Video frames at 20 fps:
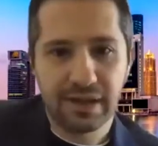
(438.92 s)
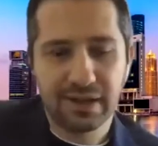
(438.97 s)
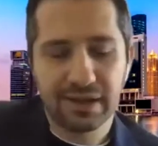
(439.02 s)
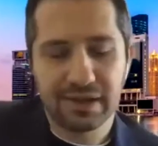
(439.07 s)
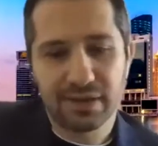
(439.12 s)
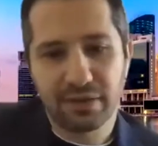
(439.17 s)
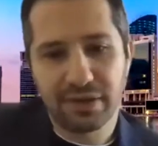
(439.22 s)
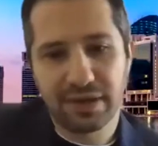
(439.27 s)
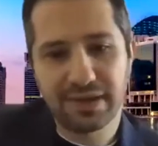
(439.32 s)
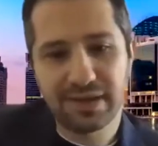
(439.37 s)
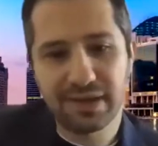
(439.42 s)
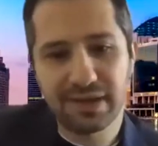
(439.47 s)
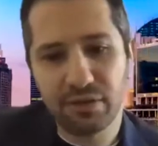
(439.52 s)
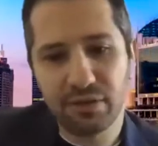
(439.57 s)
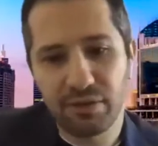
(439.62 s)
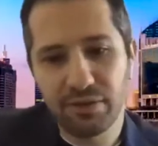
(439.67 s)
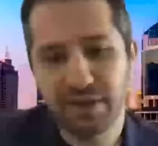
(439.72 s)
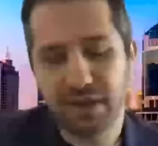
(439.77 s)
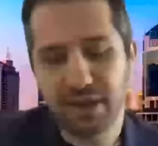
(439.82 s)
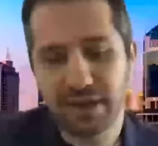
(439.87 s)
So this is
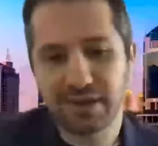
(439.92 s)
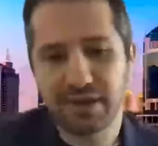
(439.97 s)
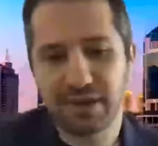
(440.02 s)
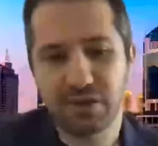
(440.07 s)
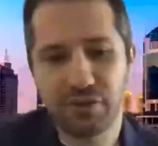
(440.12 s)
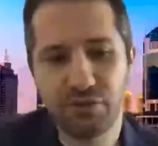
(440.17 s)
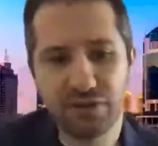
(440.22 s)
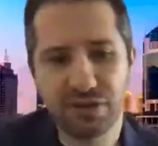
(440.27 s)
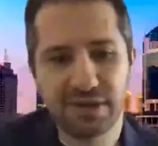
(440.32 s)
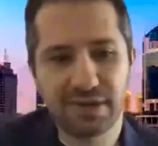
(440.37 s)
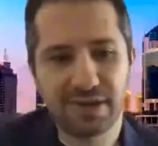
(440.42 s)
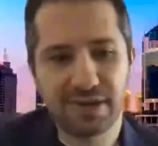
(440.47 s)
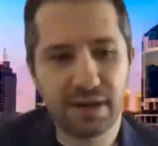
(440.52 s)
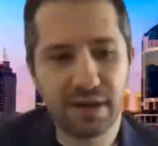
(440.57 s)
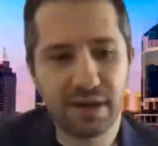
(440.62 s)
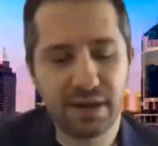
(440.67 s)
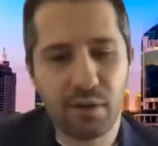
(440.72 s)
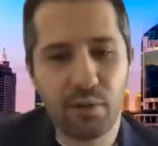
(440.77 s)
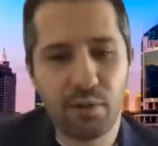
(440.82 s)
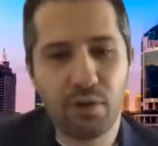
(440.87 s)
on the execution
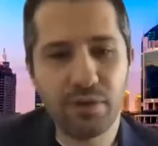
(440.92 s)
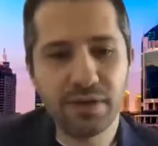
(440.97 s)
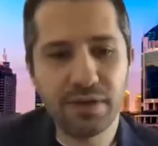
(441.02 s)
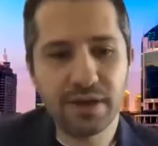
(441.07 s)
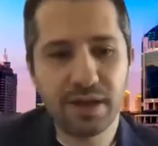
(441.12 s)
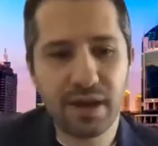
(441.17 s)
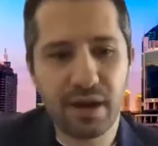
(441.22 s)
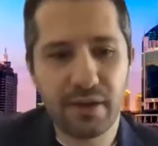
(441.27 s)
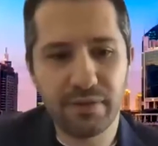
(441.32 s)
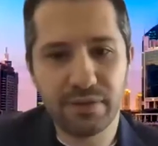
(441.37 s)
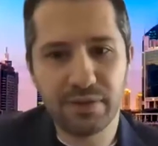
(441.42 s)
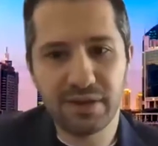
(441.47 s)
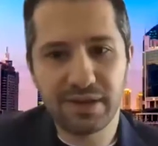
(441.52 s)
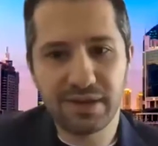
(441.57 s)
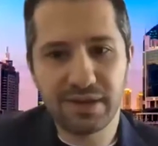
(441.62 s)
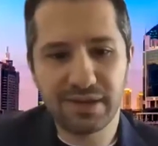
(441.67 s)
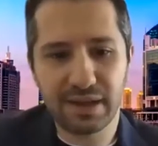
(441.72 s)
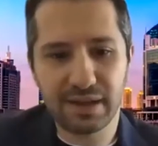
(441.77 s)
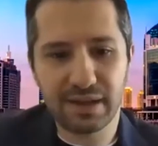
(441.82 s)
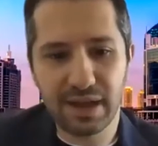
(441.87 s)
cycle. Now on the
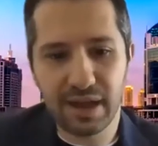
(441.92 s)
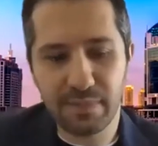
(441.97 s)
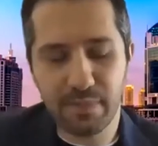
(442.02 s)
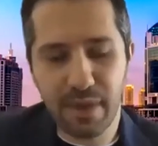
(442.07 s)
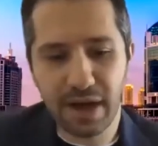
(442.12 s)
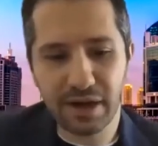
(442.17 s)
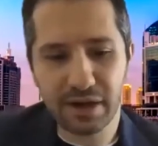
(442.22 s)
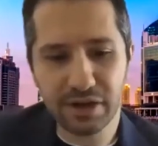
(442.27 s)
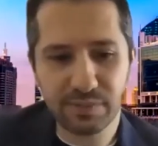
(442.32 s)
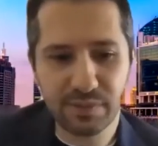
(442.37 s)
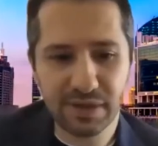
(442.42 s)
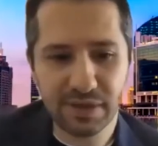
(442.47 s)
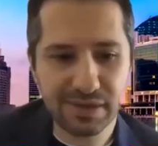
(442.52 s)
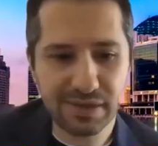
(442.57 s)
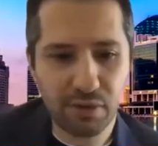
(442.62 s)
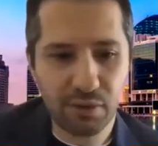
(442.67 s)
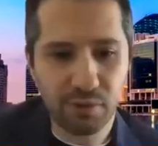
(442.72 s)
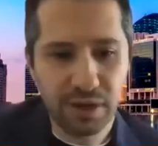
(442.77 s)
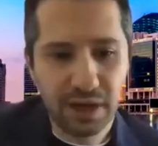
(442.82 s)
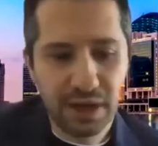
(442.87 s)
governance and management,
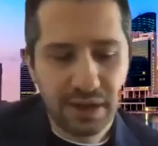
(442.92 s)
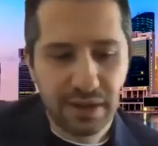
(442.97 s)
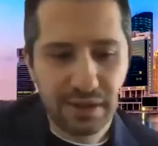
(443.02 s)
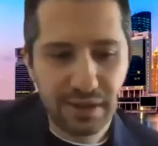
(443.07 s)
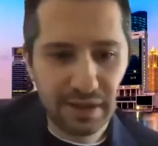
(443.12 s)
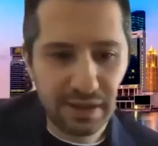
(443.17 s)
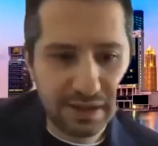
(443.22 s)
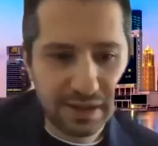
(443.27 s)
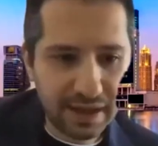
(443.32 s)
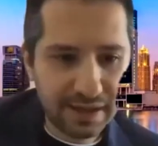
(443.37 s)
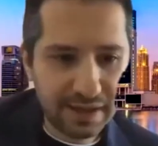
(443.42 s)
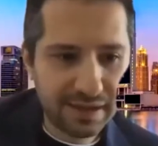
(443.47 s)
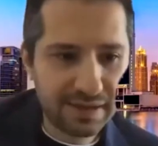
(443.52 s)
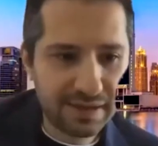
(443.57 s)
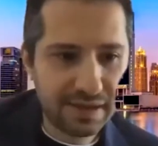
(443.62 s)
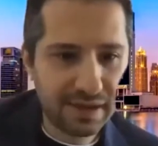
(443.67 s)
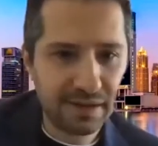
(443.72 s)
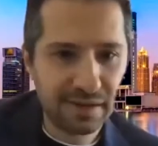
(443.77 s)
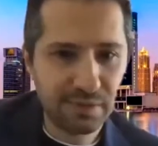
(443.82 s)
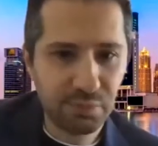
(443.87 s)
so the data
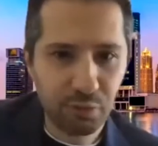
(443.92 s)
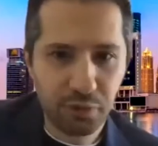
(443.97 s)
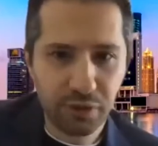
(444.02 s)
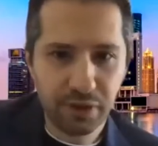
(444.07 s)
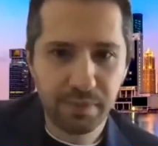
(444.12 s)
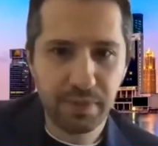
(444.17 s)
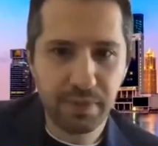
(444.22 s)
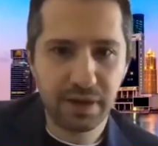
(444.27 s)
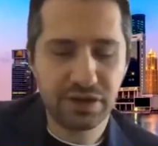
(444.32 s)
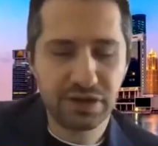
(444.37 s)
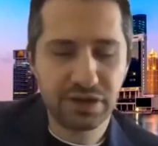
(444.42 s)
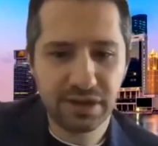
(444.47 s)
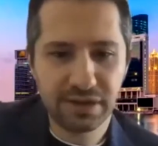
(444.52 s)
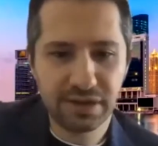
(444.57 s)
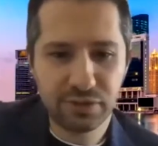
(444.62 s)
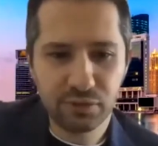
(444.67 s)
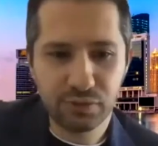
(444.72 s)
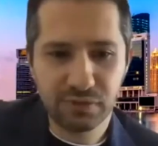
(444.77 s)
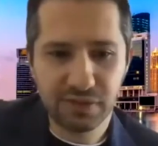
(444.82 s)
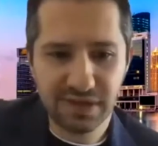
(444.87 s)
science workbench and
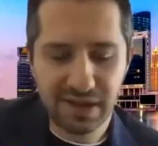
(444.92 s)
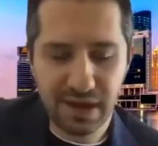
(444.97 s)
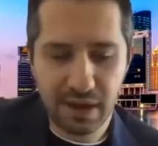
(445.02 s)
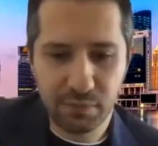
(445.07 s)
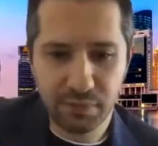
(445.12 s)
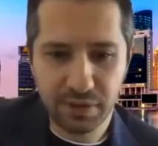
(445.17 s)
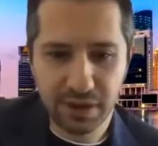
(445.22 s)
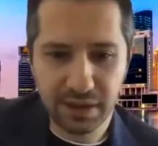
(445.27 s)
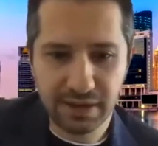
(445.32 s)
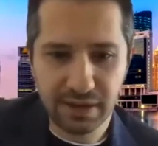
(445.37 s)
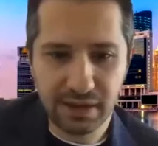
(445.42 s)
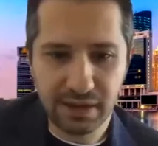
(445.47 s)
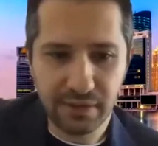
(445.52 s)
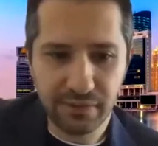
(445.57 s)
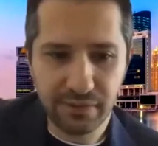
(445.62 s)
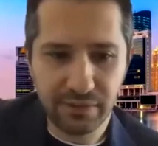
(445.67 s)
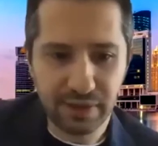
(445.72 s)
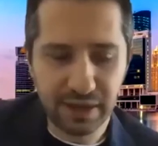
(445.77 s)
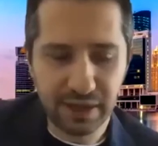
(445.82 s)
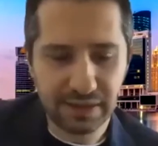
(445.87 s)
tools that we
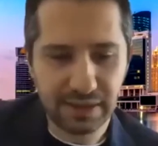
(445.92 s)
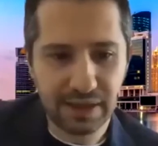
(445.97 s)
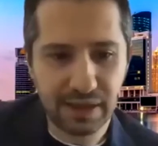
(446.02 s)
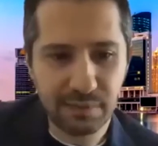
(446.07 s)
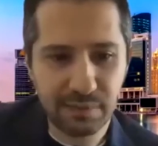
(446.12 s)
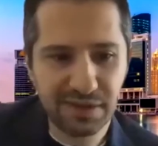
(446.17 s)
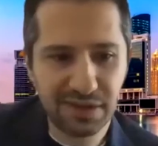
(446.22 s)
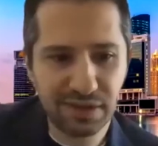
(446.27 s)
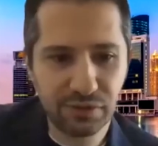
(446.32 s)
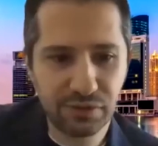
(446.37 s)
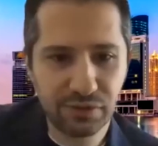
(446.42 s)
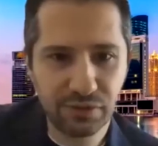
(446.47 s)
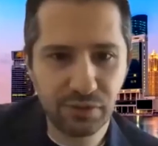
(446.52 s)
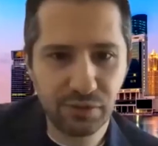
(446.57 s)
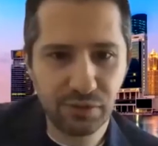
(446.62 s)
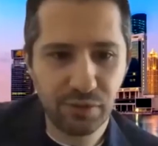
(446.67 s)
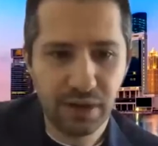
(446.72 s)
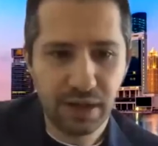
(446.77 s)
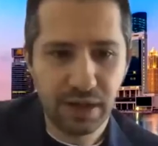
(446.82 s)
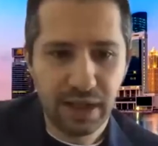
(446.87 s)
deliver, it helps you
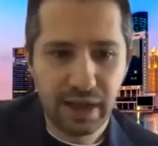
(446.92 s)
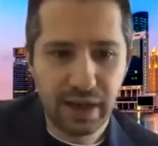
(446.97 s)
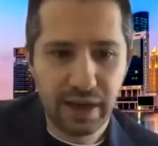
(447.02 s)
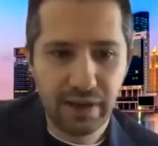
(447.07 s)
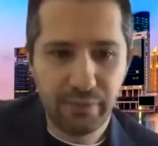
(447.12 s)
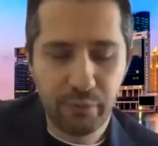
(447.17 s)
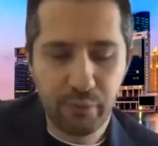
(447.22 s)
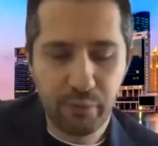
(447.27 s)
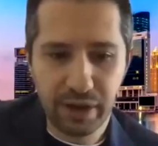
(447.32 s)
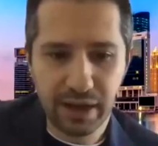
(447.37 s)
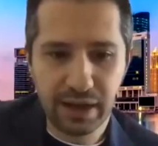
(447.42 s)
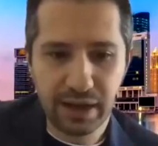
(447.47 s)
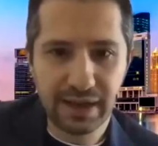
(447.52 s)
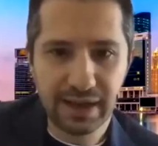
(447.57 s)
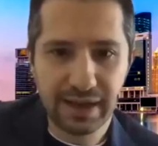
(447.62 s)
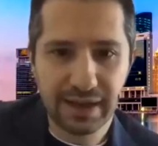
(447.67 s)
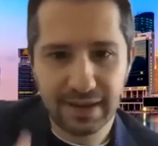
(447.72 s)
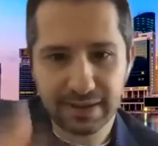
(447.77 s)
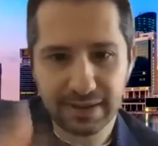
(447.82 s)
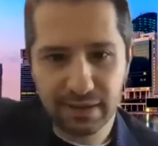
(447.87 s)
to
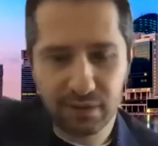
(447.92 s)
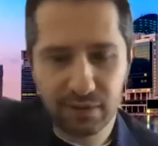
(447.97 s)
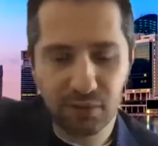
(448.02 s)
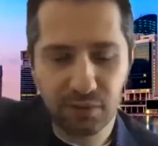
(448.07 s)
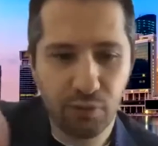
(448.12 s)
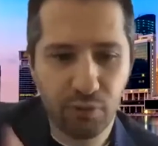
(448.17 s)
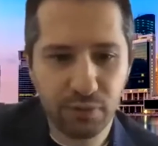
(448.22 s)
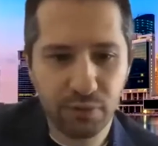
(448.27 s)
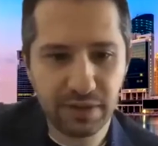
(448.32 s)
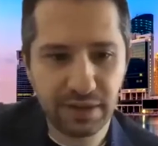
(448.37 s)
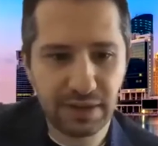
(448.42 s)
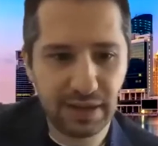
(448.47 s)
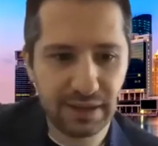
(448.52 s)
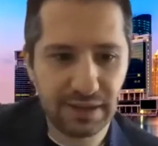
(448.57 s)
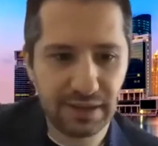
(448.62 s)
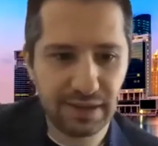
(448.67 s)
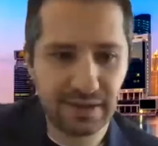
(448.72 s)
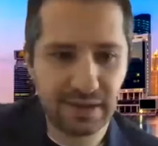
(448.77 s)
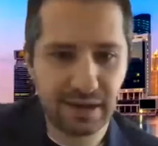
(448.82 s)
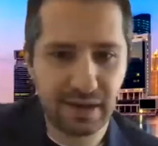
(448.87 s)
really catalog all the
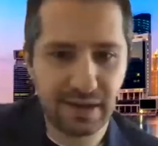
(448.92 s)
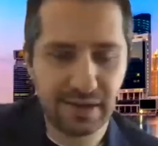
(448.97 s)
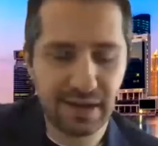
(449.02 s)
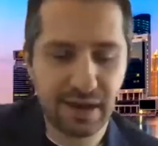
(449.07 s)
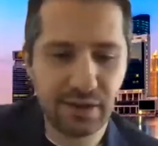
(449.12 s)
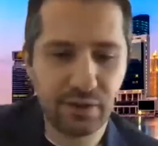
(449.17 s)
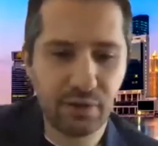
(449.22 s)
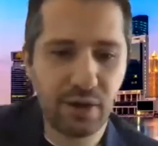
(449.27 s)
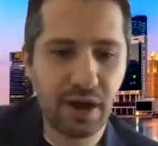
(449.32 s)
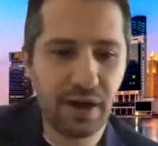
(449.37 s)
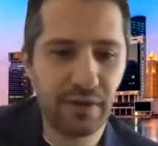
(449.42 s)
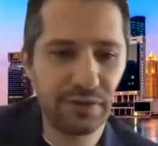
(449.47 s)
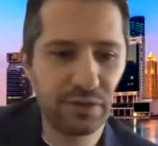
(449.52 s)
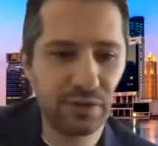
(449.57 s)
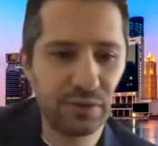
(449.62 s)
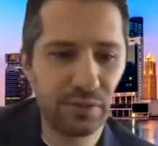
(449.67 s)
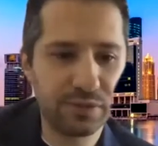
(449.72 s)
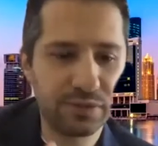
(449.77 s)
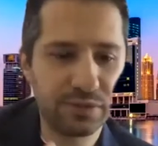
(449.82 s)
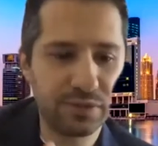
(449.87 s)
data science that you have,
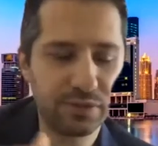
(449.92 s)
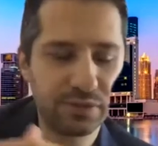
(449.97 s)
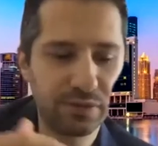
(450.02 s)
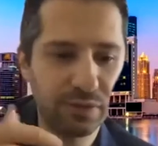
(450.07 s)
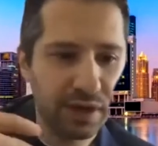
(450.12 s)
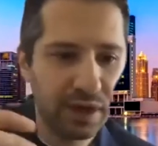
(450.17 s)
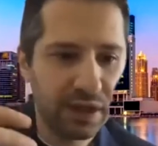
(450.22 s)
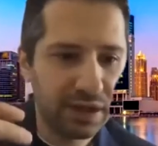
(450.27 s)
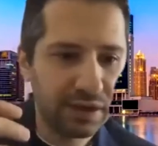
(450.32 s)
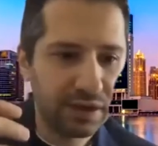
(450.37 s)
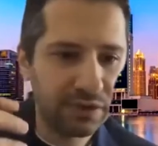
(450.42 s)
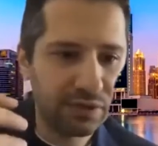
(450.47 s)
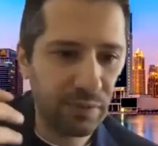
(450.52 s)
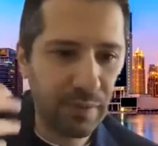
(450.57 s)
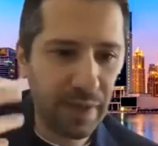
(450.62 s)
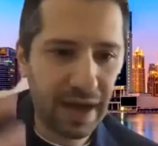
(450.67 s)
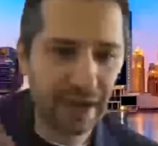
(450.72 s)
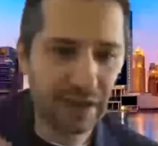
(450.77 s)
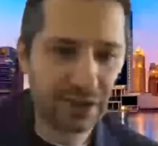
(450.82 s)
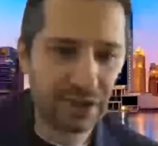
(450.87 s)
to
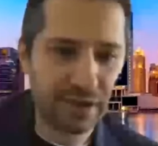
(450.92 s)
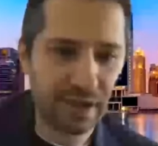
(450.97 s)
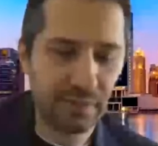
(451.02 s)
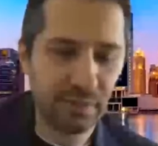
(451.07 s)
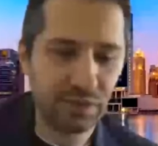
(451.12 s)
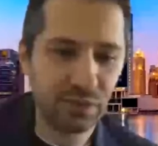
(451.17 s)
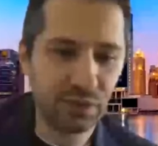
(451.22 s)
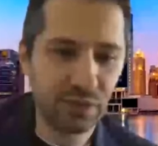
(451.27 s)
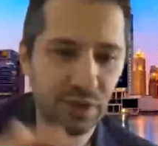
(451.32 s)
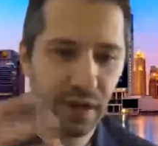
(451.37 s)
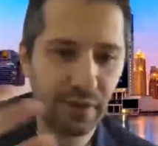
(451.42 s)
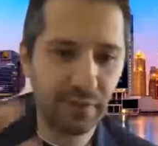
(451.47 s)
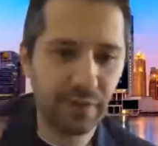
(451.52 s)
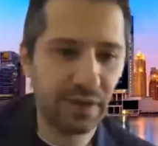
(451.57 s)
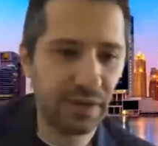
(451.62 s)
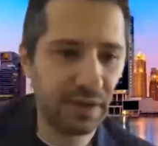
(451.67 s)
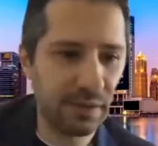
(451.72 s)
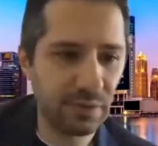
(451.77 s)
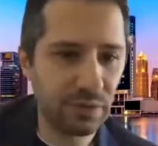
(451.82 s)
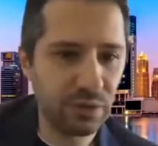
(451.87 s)
manage them, to govern
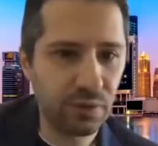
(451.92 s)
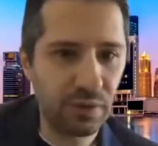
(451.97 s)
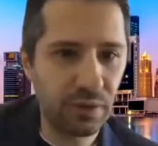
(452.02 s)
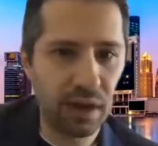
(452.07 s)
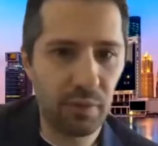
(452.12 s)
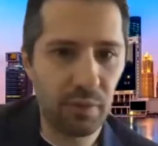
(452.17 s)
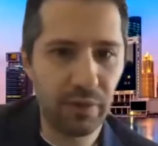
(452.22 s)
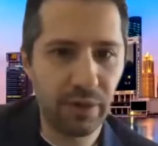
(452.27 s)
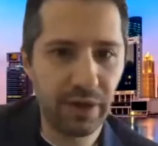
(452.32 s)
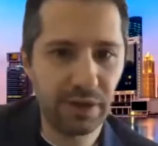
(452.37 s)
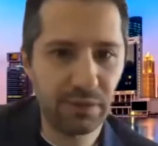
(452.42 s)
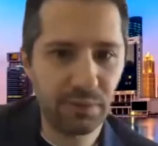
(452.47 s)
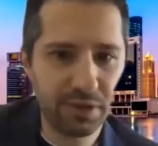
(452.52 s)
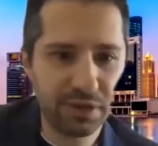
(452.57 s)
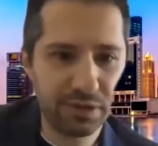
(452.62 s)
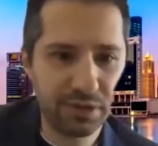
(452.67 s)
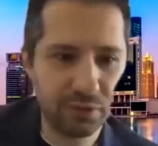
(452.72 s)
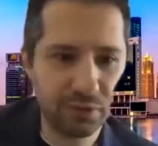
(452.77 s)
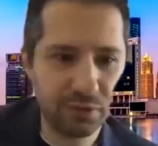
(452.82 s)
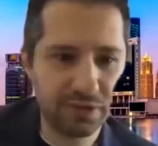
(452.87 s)
them, to collaborate with
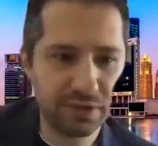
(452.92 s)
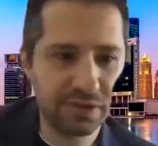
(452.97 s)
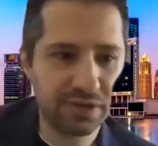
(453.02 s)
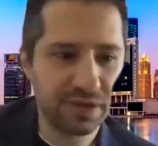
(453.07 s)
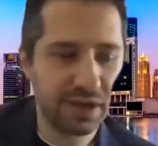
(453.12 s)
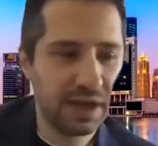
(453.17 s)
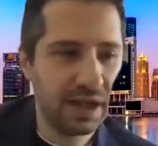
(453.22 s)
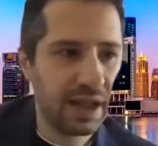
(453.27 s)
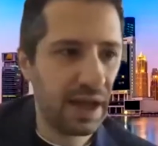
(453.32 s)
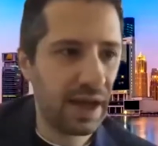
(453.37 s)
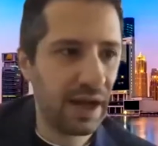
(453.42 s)
users.